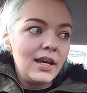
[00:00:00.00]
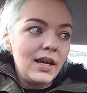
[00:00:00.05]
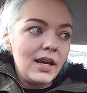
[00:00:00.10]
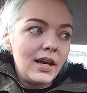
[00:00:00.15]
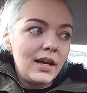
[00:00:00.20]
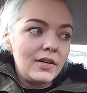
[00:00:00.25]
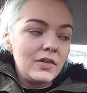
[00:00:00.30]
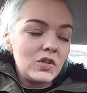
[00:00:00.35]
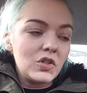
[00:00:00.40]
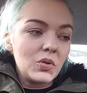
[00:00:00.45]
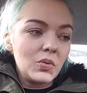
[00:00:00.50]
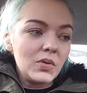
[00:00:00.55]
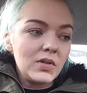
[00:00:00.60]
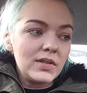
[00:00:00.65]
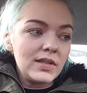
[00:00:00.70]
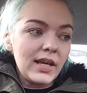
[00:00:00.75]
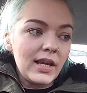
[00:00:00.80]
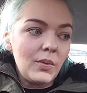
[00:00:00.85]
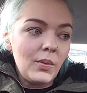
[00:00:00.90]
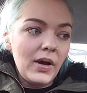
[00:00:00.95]
And she
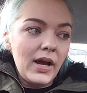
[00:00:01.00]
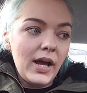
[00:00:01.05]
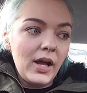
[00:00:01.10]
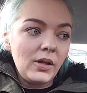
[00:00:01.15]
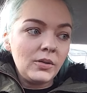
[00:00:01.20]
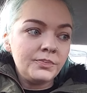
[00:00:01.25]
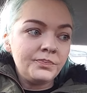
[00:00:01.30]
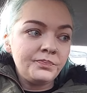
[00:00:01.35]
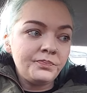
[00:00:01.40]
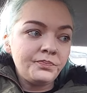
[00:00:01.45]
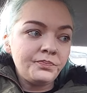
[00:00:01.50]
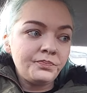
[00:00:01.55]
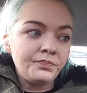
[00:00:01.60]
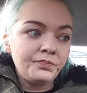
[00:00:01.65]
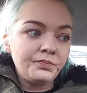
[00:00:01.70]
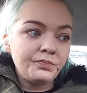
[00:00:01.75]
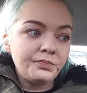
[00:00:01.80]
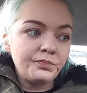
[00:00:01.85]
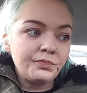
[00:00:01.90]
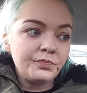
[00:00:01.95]
was like, well,
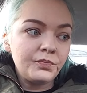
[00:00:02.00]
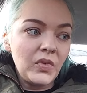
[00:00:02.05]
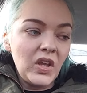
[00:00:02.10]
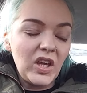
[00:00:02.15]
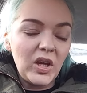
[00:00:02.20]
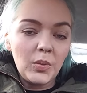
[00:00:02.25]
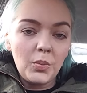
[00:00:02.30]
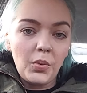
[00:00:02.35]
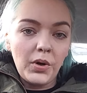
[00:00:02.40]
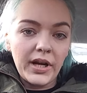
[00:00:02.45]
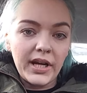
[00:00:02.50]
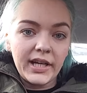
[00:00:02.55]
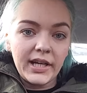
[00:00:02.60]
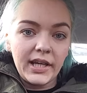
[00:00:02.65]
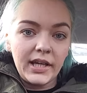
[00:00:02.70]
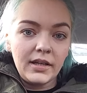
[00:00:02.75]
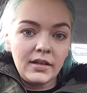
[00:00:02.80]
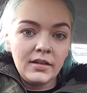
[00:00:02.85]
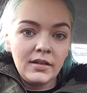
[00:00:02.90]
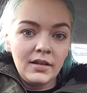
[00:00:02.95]
you can bring it
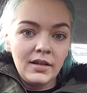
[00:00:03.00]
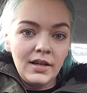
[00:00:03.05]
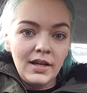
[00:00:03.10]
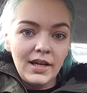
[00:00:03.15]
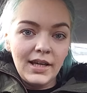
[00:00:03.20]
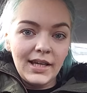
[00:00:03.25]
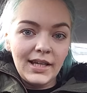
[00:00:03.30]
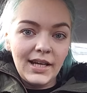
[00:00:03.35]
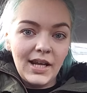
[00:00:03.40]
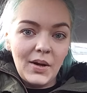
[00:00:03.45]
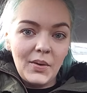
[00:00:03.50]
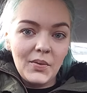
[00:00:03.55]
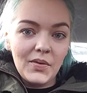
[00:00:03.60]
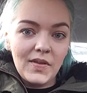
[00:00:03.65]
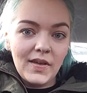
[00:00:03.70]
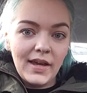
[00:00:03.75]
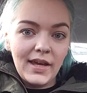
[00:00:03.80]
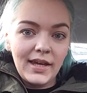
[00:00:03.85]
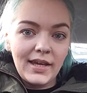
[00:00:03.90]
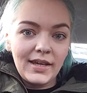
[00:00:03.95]
in. And I
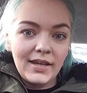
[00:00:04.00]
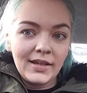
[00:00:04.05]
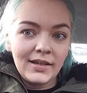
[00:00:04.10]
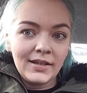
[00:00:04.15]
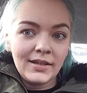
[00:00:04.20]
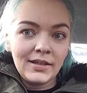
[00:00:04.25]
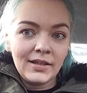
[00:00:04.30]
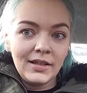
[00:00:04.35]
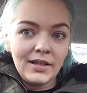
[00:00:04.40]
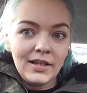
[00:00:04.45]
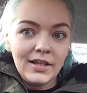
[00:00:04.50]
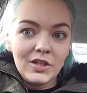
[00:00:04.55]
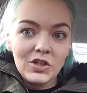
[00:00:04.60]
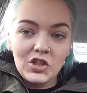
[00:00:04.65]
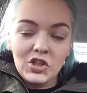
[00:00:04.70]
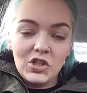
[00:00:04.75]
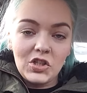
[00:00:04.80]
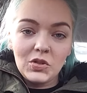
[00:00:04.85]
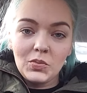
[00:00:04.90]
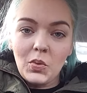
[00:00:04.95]
was like,
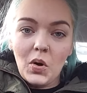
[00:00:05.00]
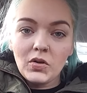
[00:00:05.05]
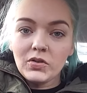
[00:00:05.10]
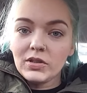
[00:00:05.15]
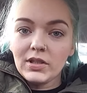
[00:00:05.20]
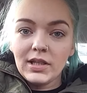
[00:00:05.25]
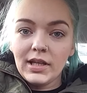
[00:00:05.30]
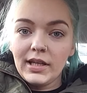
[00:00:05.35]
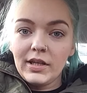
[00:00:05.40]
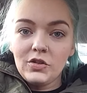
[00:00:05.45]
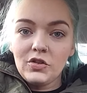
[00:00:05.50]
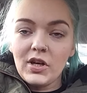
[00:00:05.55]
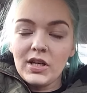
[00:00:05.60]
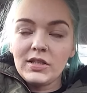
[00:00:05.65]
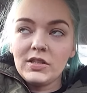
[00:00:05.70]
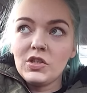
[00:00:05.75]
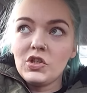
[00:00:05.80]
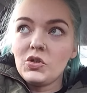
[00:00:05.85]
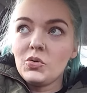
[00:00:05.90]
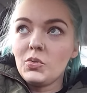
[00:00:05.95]
she just wasn't
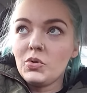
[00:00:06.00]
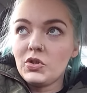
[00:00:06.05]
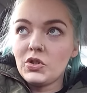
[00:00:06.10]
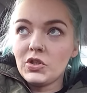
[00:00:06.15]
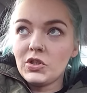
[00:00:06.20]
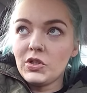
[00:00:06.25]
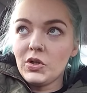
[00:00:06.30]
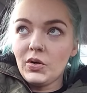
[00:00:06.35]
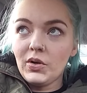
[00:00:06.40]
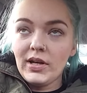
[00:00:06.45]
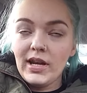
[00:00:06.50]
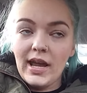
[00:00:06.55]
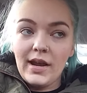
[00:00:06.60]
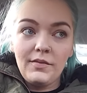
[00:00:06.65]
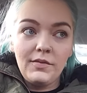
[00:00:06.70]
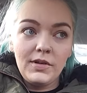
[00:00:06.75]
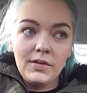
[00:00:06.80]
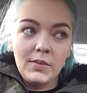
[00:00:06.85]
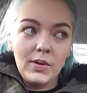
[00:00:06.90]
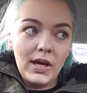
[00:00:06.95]
interested. She was just looking
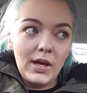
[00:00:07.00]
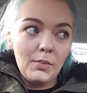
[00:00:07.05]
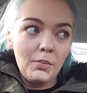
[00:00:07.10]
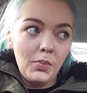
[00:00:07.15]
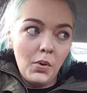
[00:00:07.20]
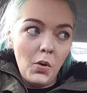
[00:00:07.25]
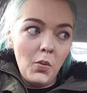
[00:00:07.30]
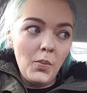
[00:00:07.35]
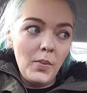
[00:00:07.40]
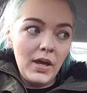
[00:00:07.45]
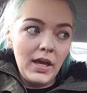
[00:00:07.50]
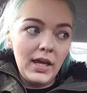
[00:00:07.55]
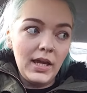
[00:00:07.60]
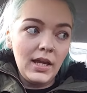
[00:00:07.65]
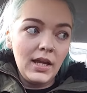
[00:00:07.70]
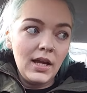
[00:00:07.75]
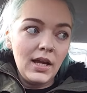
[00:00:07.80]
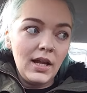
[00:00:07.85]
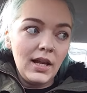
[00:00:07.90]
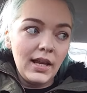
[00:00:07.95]
everywhere but me.
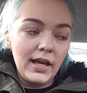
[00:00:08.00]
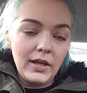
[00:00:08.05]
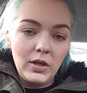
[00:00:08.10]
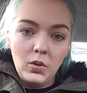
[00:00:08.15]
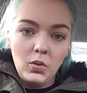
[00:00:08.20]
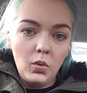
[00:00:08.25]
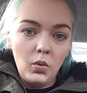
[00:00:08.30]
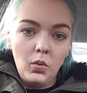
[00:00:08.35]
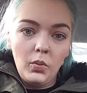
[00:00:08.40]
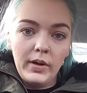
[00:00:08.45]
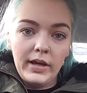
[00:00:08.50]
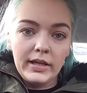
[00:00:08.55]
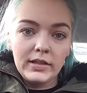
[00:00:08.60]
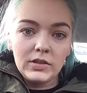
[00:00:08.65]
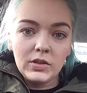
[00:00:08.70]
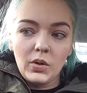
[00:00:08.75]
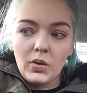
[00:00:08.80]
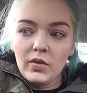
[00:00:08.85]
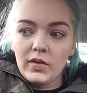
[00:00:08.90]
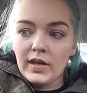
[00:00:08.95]
Like, go away
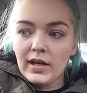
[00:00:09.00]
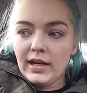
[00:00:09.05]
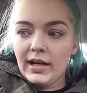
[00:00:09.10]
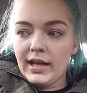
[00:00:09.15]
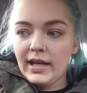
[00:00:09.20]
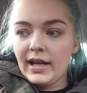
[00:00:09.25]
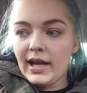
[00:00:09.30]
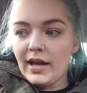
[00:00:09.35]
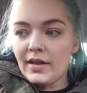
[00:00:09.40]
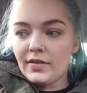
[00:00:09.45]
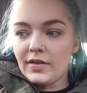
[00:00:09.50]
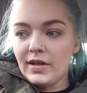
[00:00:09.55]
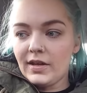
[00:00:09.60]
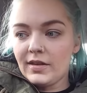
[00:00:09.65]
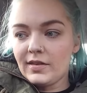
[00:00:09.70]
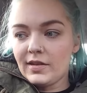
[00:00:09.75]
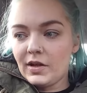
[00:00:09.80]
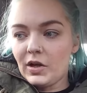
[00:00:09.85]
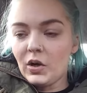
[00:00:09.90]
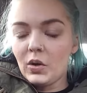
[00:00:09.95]
sort of thing. Like, I
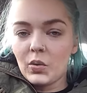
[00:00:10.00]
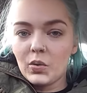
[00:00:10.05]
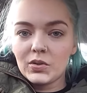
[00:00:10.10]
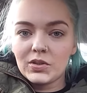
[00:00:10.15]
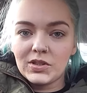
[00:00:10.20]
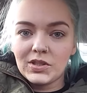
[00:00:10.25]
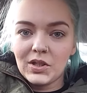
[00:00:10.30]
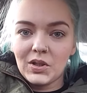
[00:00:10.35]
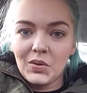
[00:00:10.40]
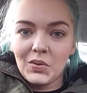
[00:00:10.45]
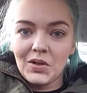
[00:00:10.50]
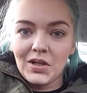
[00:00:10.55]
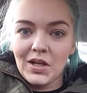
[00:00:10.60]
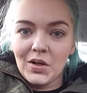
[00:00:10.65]
think they're closed soon.